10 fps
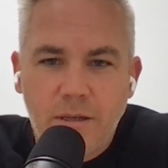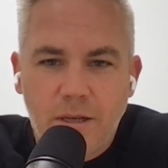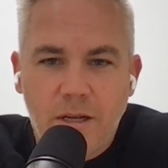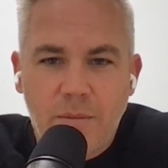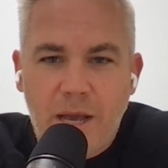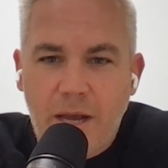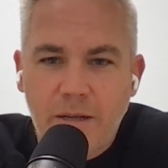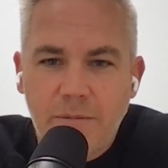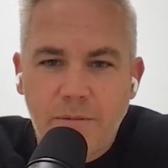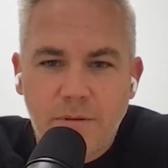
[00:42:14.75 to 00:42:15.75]
at
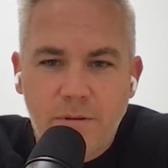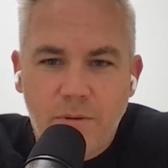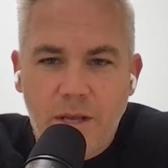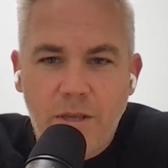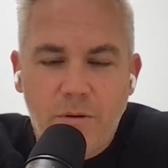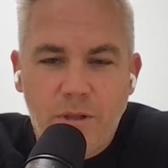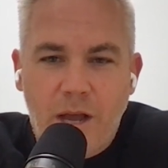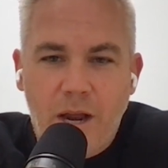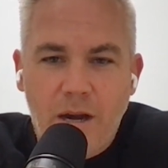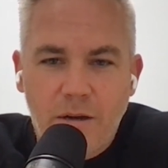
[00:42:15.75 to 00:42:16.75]
it, right? You
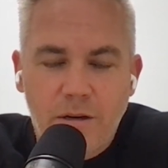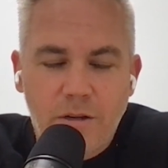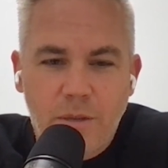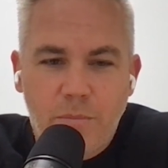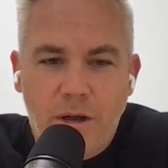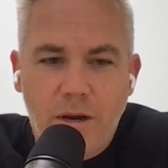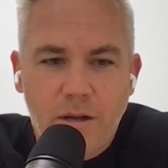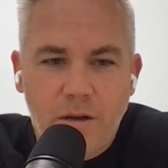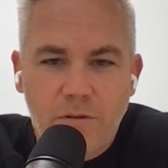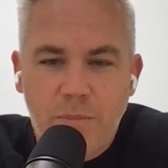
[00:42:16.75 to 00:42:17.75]
only brought
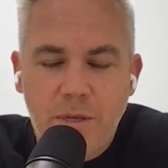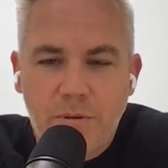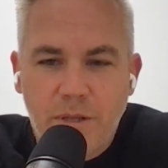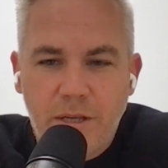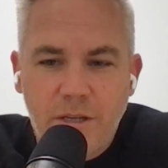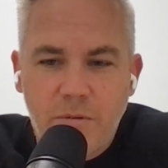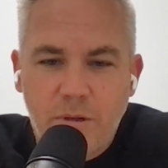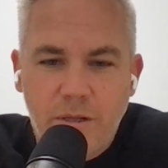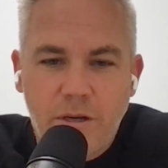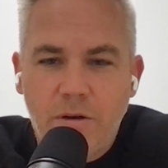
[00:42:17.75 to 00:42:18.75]
over people that you didn't
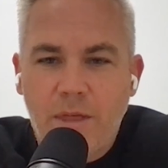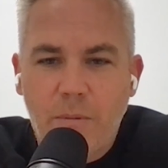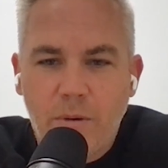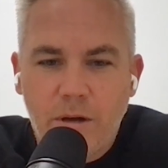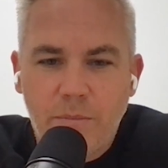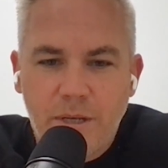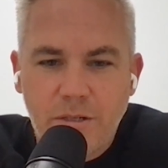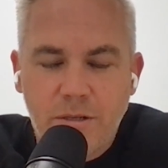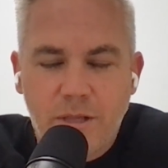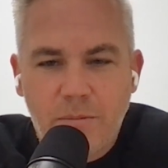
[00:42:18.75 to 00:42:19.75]
really know that well
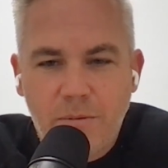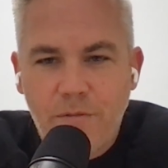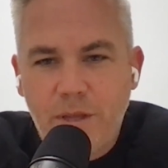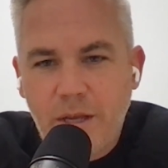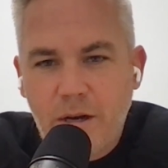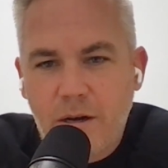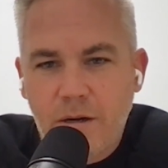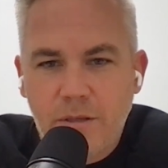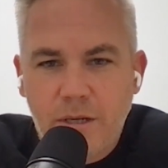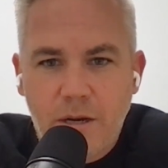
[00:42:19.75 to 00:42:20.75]
because you're like, well, if they get
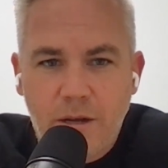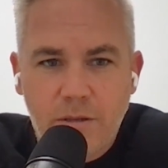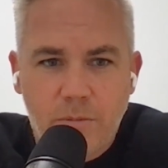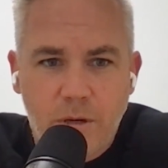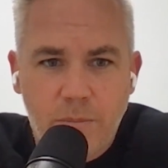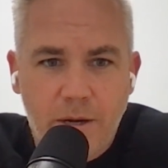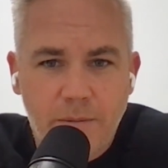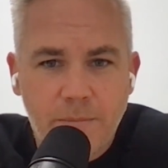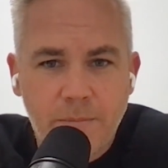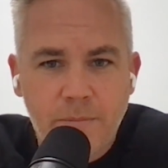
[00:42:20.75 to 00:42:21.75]
hurt, then I don't have to worry about it.
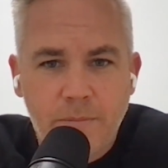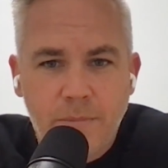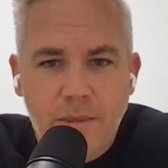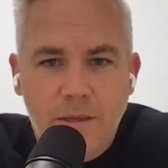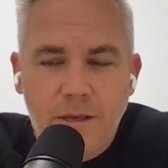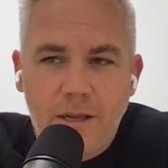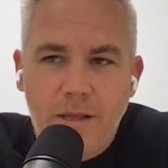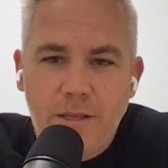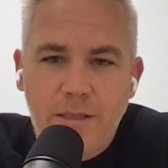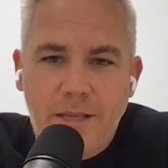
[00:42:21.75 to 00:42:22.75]
And
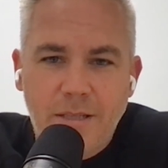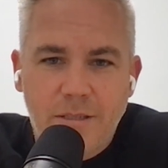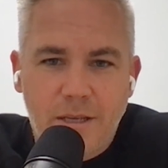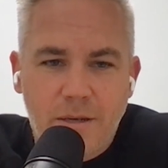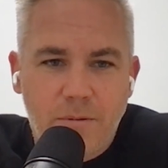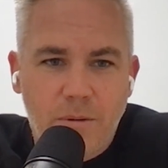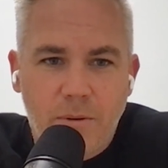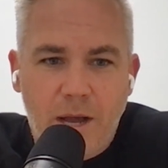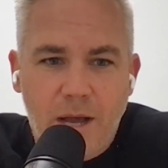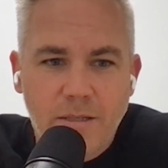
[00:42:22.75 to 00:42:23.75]
I think that's like where
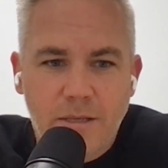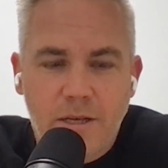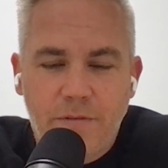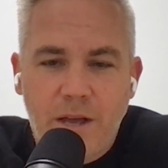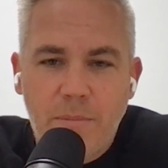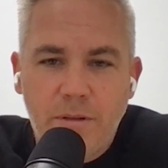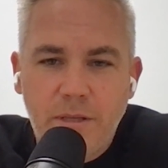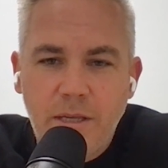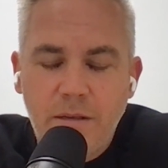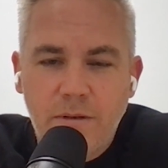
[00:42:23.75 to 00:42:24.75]
we're at, is like, if I
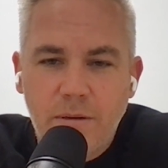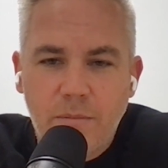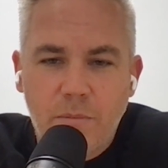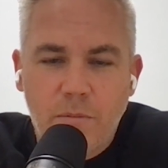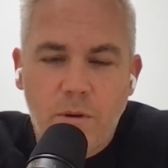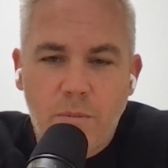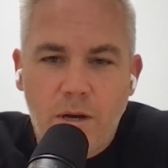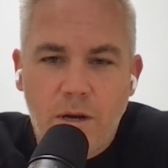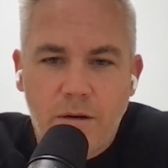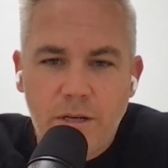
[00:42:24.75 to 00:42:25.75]
believe in what
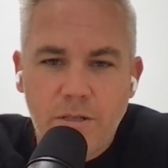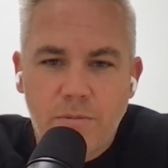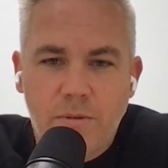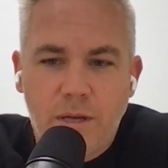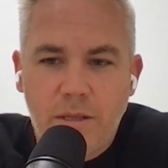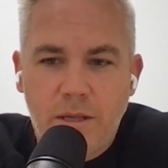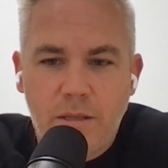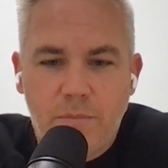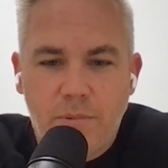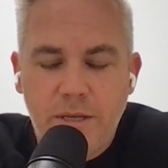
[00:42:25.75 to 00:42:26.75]
Moniker is and
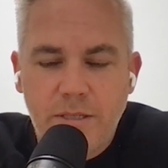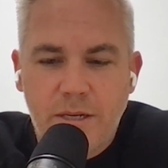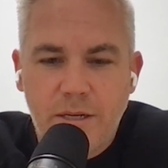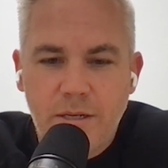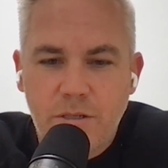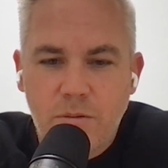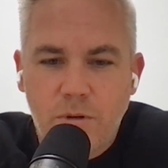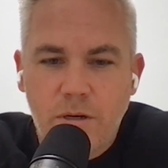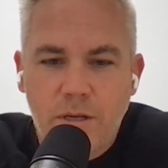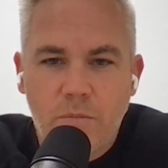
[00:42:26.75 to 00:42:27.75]
the place that it is to
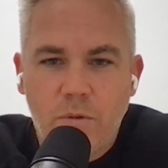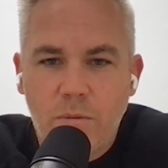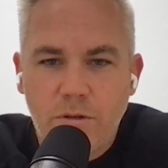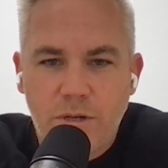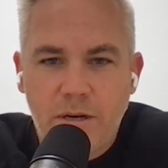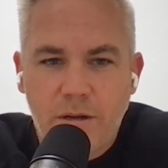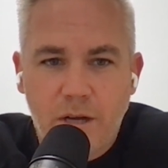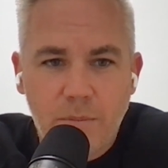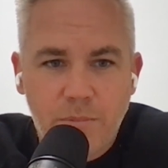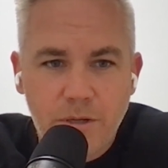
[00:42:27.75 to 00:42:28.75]
work and what we're trying to
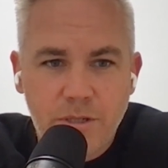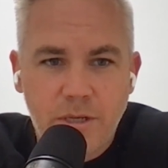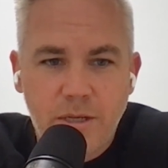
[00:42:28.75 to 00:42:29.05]
accomplish,